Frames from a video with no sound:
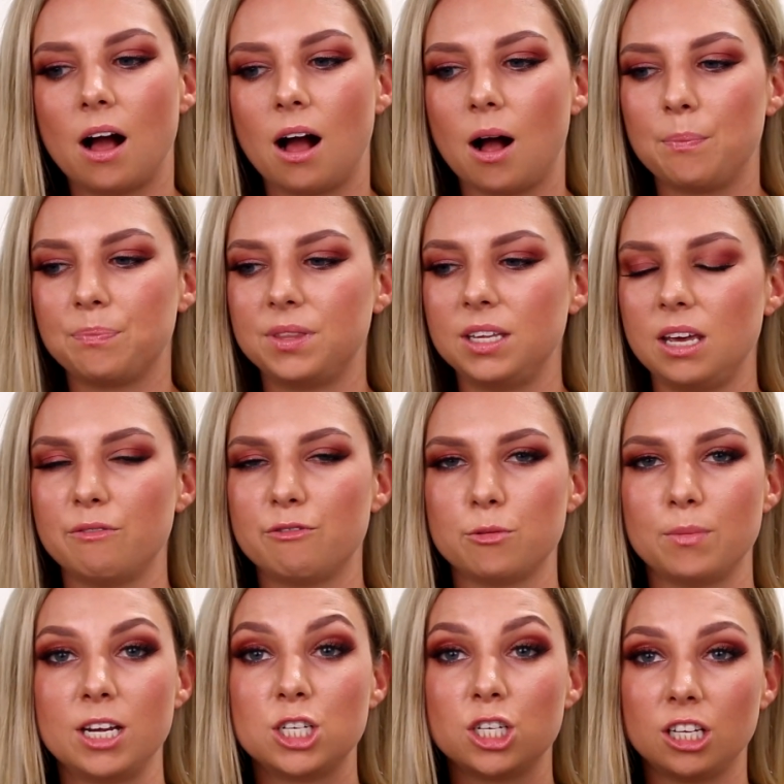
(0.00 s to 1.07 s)
um, the
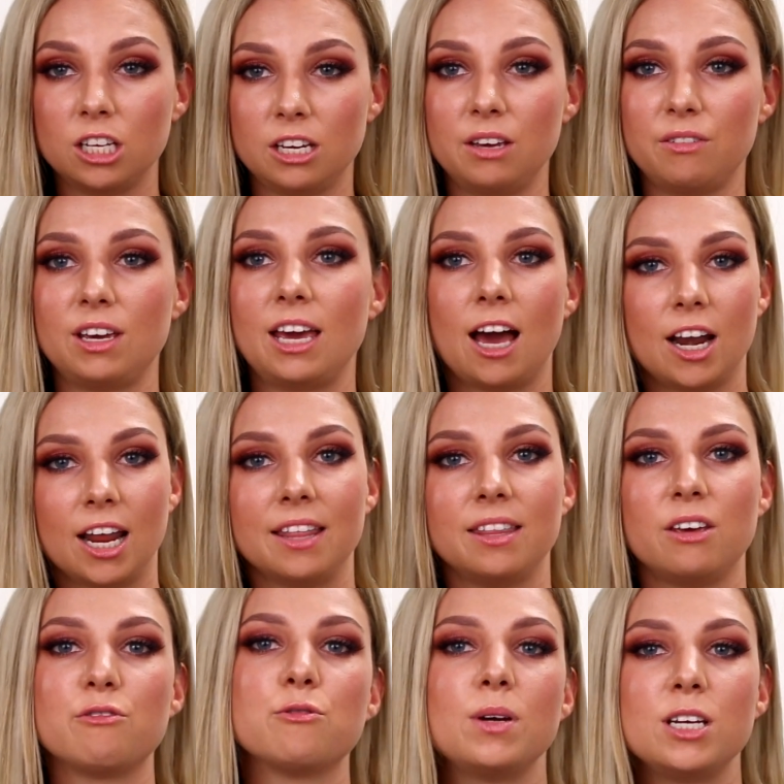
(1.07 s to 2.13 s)
information that you're giving out and
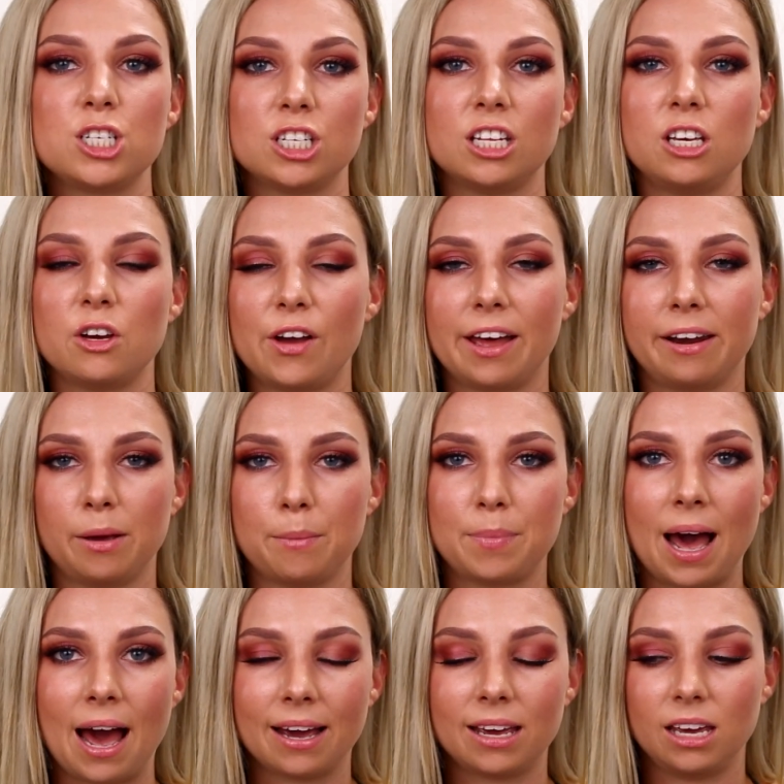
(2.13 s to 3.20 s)
the information that you're getting
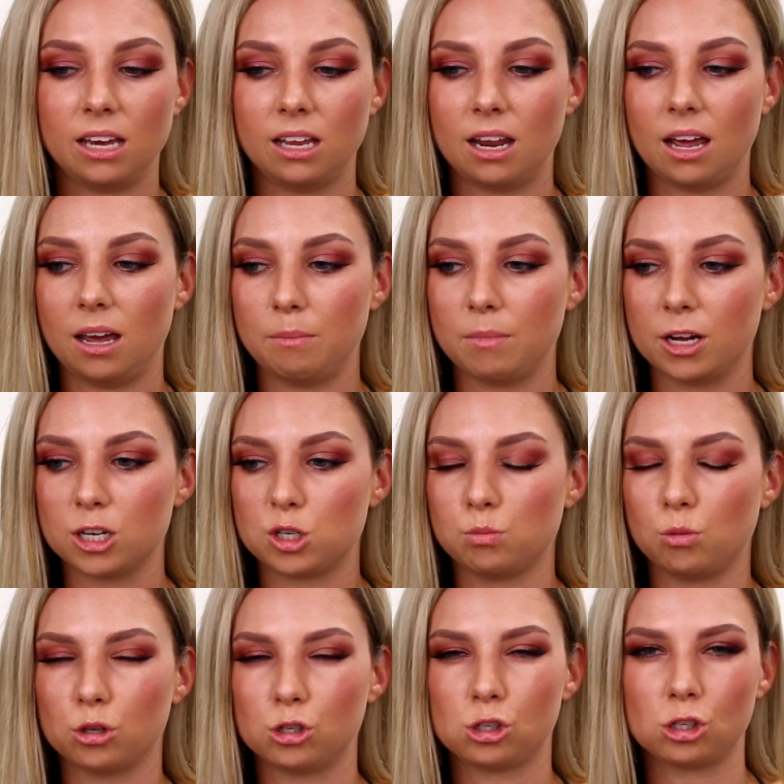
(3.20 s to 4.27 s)
back in a much
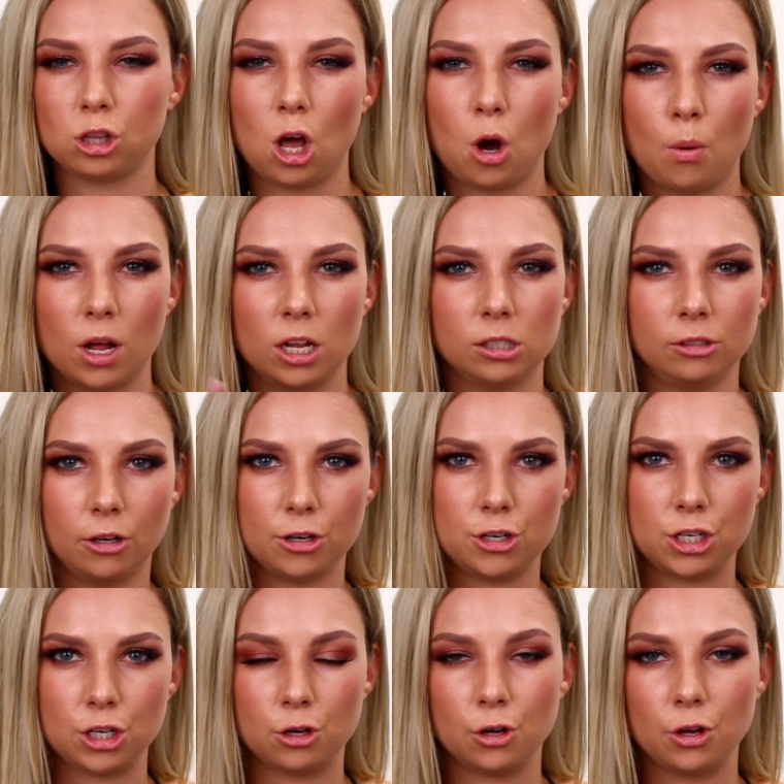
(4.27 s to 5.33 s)
more slower,
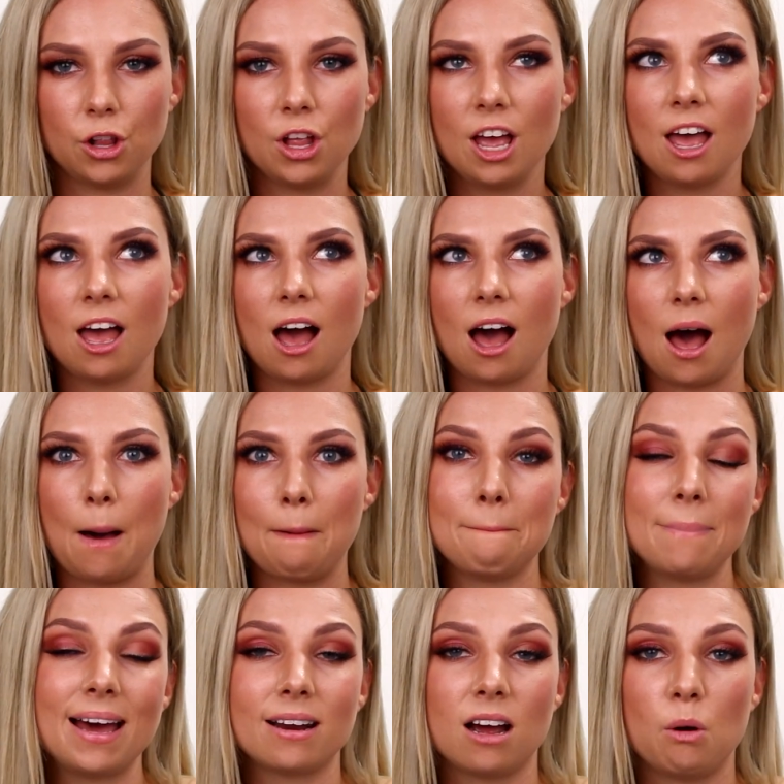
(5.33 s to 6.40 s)
logical uh,
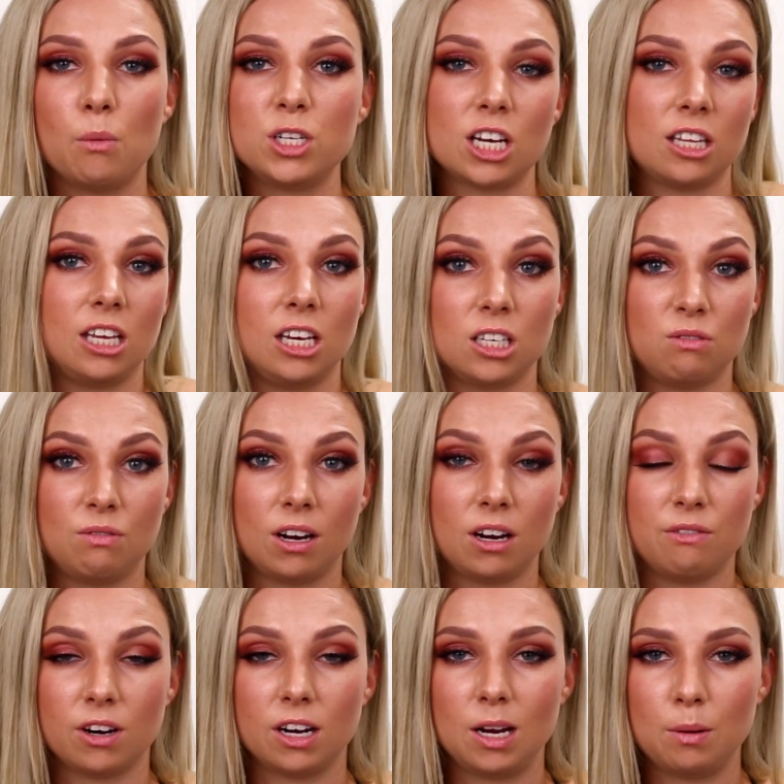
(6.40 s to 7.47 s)
manner, which I think is
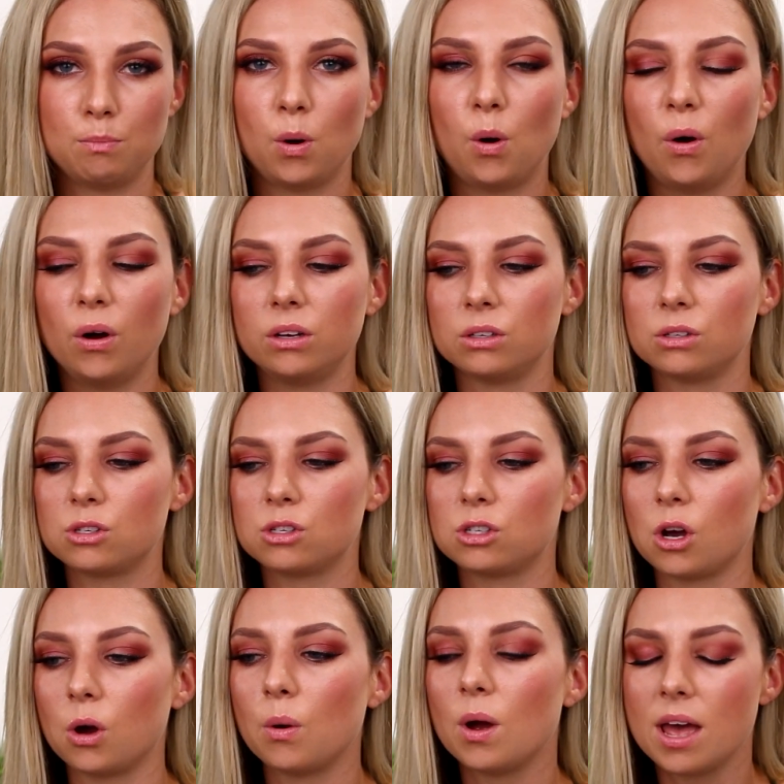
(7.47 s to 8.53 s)
very, very important.
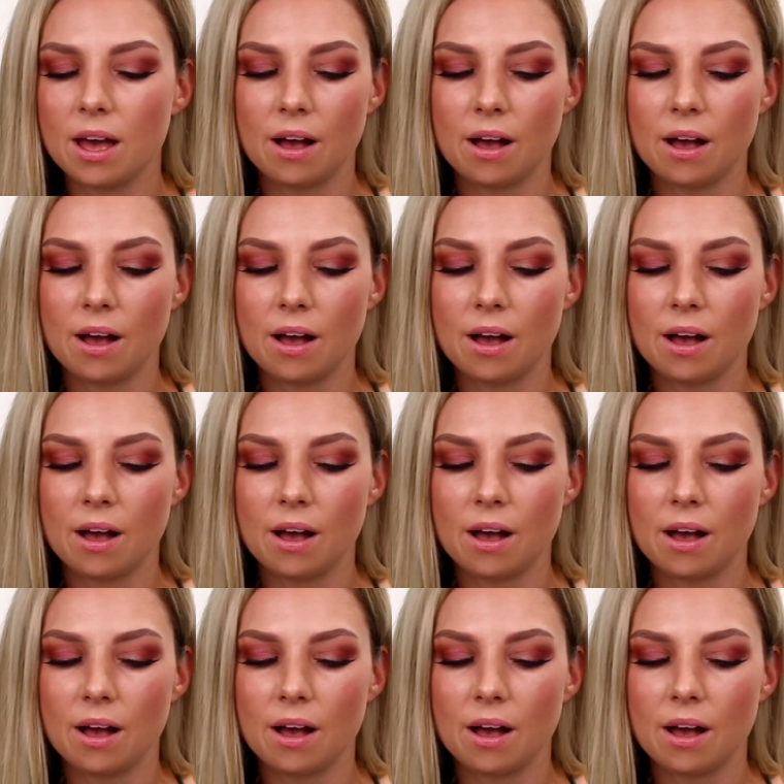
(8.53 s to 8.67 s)
So,